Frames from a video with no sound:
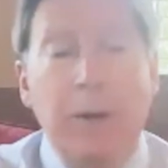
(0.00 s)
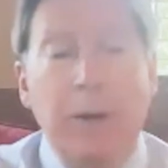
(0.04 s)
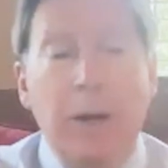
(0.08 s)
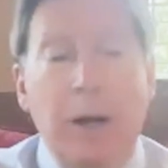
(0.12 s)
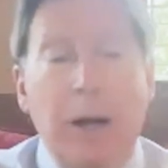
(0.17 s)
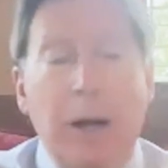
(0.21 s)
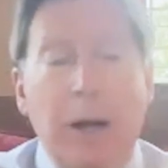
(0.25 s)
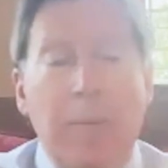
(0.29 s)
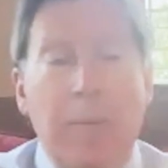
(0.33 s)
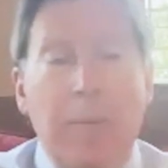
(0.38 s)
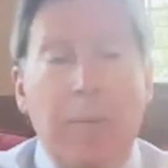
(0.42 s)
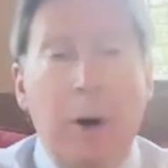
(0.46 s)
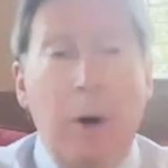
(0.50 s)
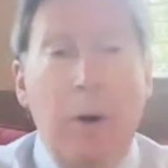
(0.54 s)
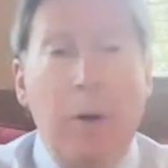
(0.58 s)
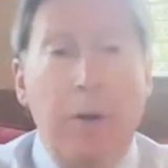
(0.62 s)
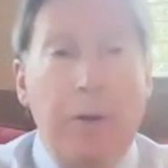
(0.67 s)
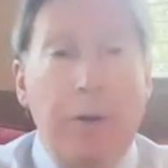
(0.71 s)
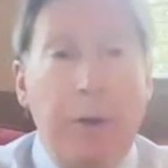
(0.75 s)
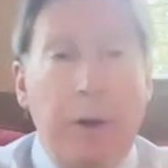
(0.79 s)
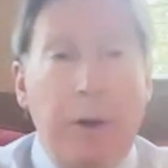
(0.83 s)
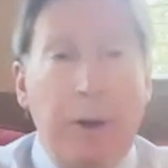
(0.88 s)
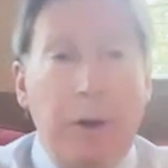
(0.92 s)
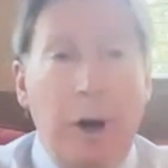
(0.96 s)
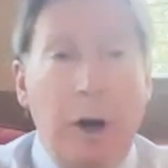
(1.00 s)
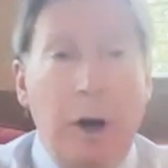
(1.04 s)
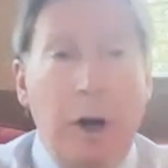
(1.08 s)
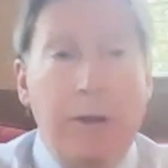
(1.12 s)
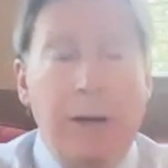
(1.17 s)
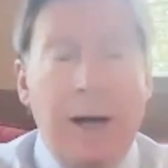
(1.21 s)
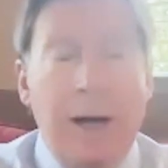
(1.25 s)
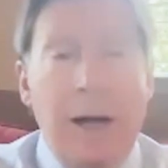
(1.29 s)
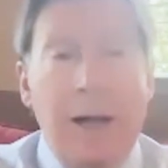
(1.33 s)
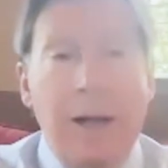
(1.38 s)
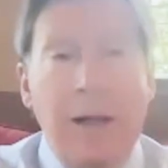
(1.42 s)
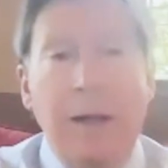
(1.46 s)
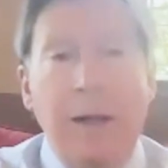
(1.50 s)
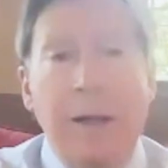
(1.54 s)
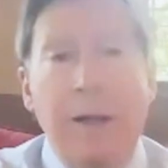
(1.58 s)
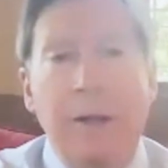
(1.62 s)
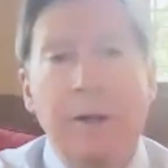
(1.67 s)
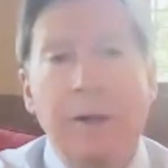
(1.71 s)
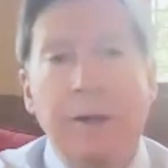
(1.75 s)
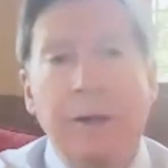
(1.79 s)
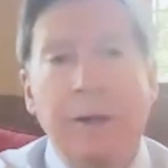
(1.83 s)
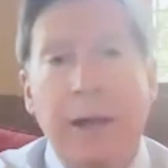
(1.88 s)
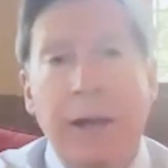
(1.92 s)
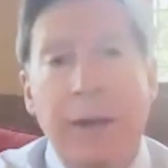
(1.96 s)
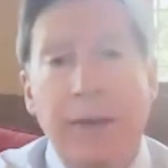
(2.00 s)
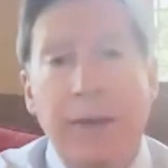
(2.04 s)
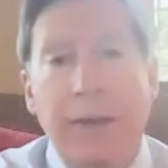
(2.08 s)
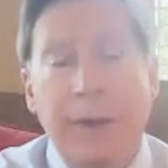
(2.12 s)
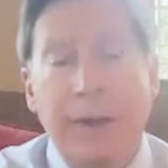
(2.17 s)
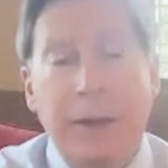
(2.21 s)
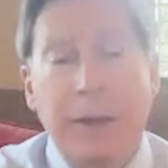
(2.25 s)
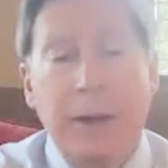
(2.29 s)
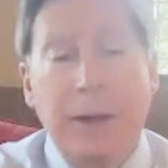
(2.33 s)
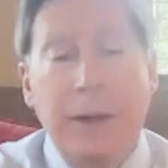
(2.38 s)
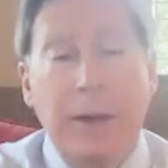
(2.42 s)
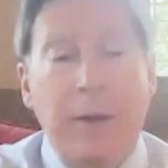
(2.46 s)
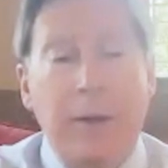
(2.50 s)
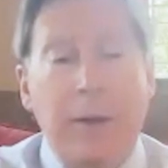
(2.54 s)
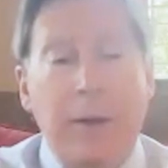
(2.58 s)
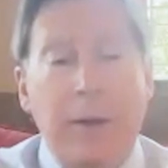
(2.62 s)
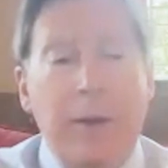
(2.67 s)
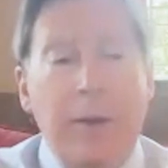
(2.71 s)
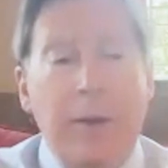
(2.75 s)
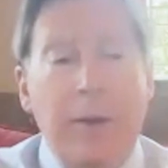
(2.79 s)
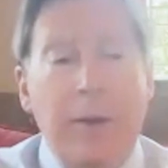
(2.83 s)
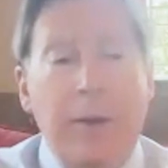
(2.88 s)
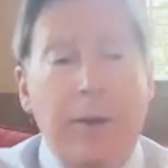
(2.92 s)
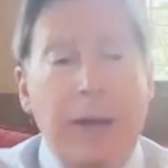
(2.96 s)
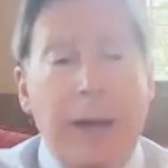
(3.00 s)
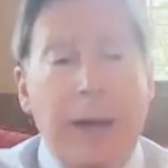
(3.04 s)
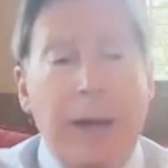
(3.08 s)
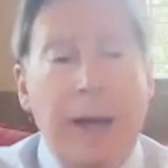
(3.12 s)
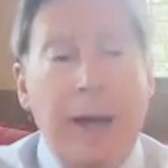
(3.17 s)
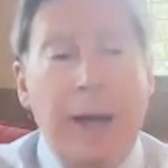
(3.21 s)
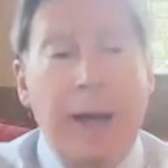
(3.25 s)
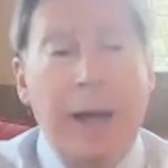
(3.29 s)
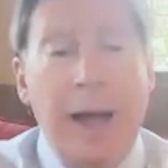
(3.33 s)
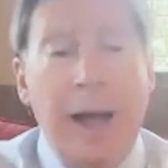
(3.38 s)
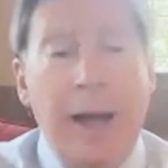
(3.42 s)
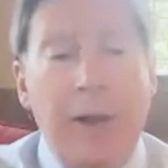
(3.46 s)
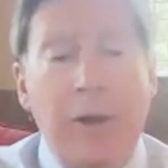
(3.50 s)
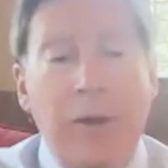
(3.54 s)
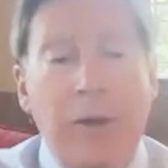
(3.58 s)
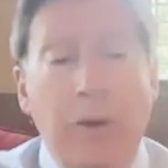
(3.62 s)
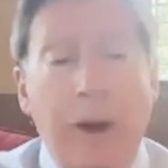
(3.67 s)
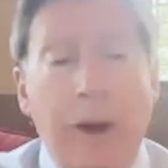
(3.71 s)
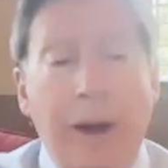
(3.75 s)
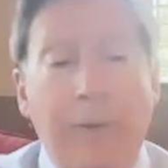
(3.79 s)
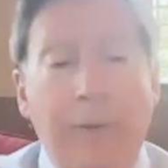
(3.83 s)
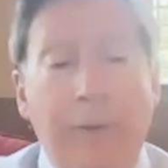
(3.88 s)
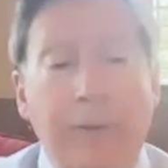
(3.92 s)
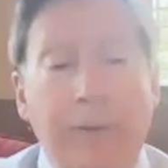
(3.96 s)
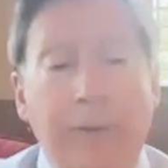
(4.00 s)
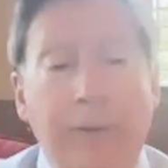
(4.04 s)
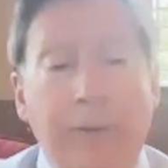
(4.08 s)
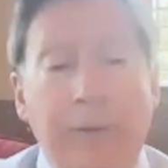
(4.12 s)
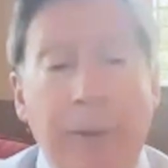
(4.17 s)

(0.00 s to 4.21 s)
both autologous and the allografts.